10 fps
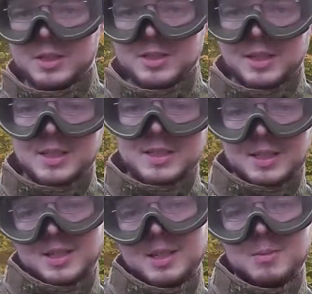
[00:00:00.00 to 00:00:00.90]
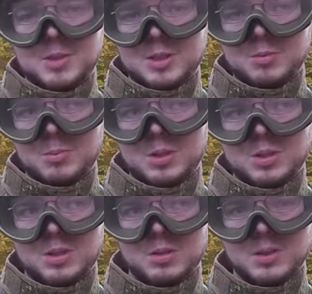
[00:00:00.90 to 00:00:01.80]
is like a 6x zoom,
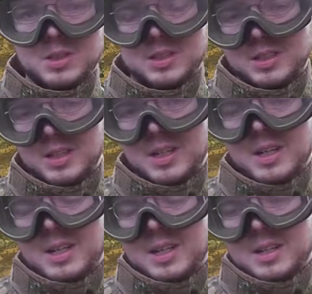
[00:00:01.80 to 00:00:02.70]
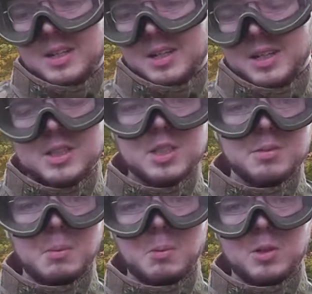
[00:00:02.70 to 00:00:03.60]
so it's
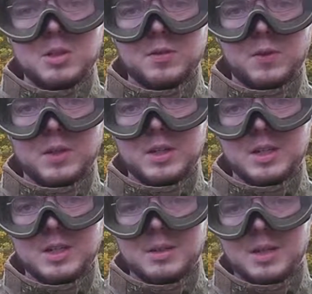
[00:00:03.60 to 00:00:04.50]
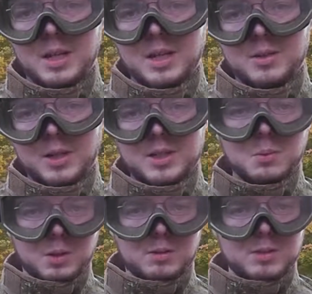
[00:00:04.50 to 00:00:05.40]
considerably more useful on a gun that you
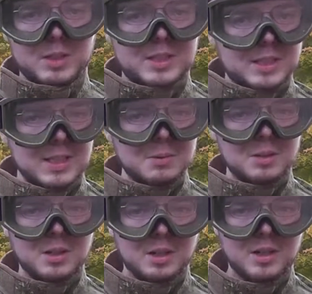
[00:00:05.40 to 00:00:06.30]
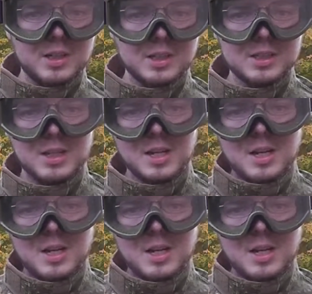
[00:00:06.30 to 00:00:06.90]
actually want to really see what the target is.